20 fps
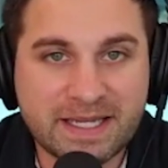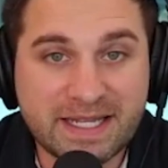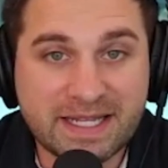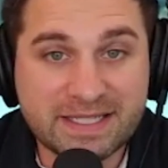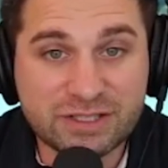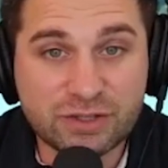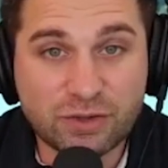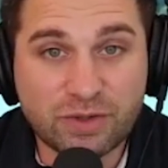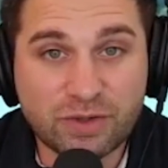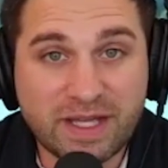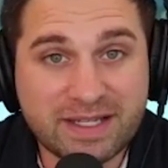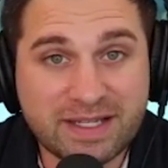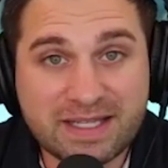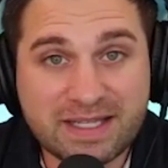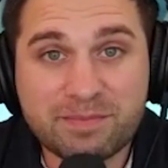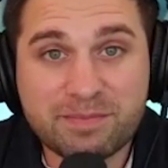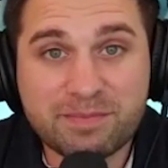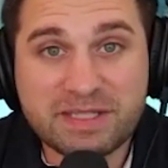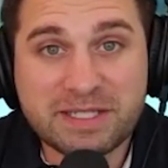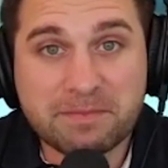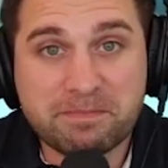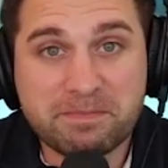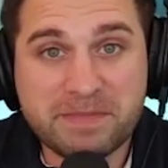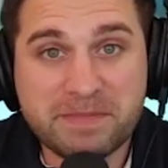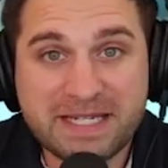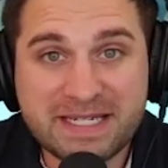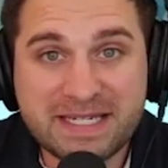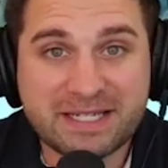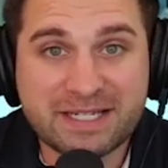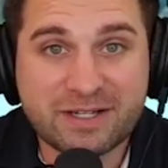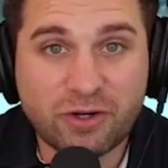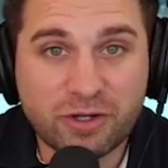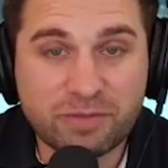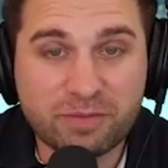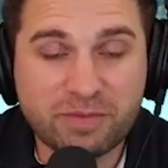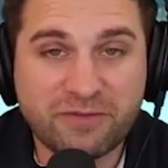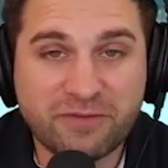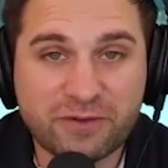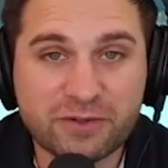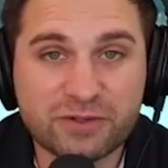And so that got me a meeting on
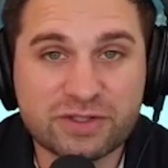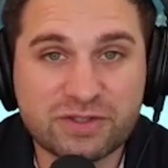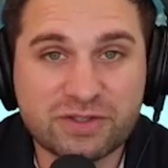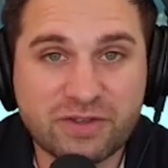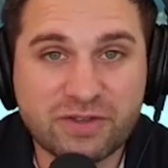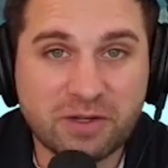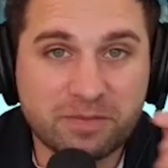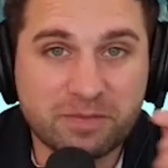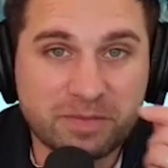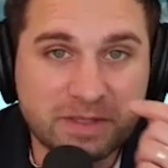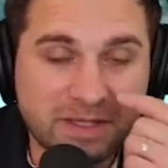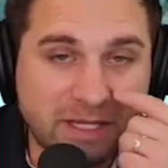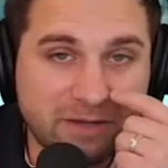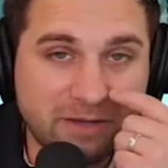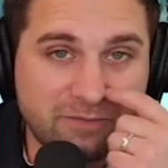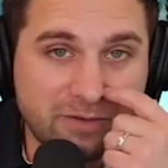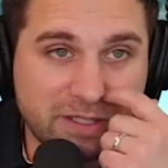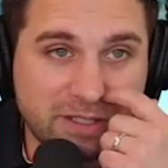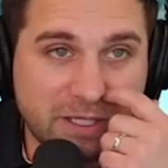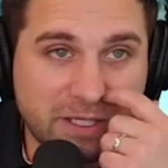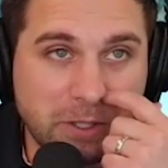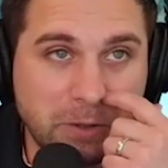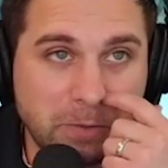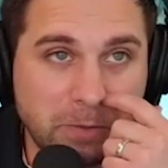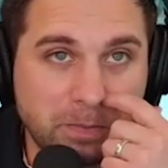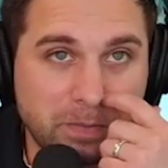my first development, that video.